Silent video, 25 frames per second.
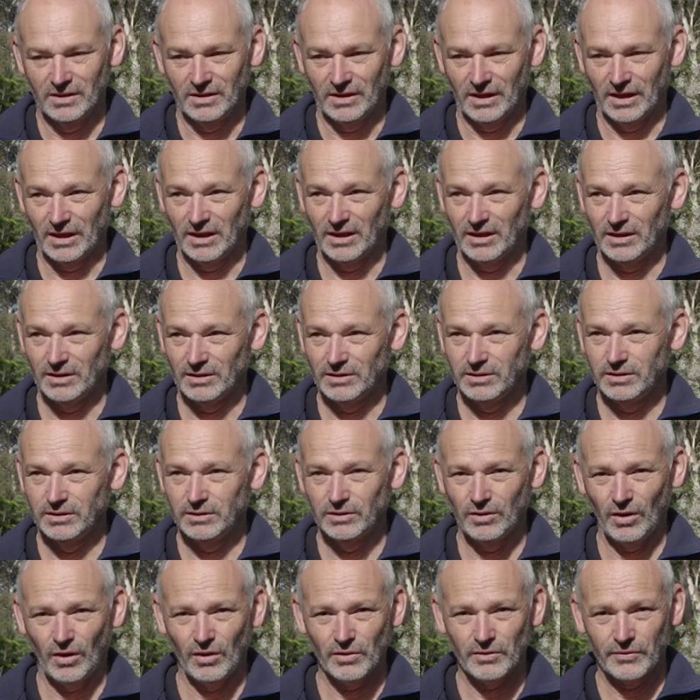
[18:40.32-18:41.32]
Now
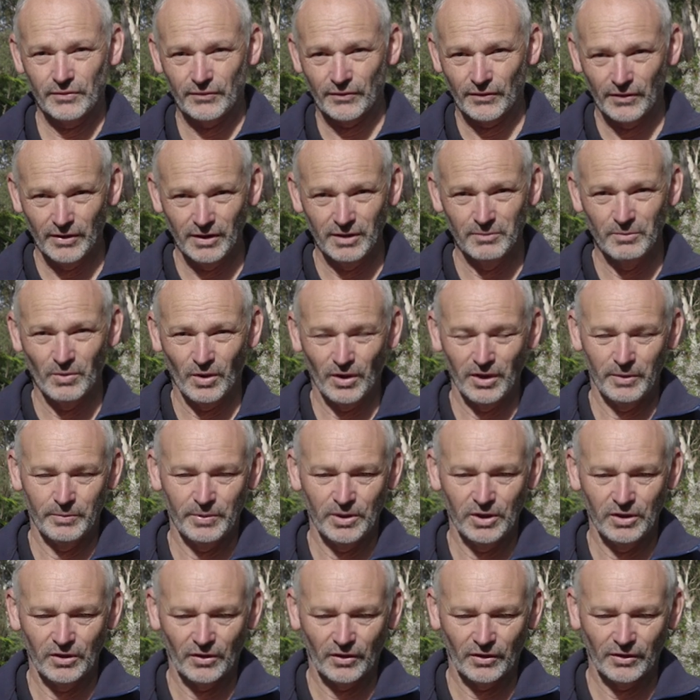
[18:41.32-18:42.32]
log 3, my
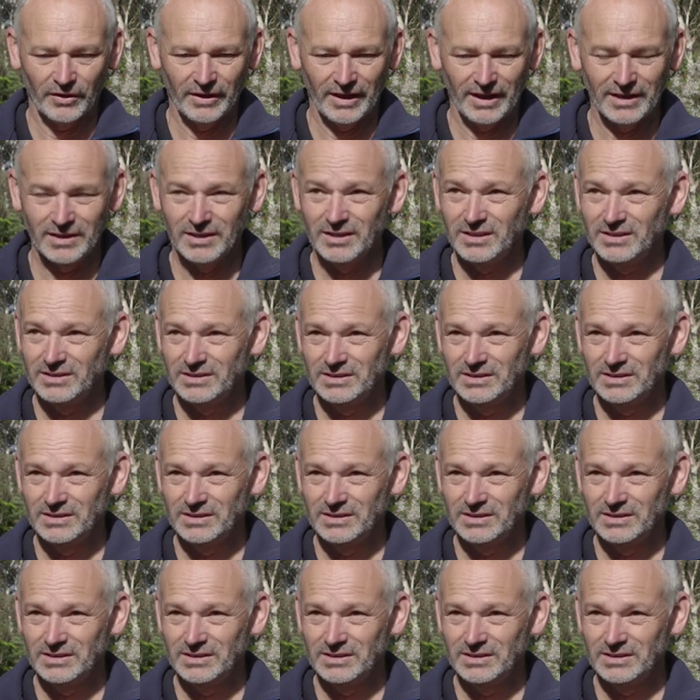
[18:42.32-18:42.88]
opinion on that.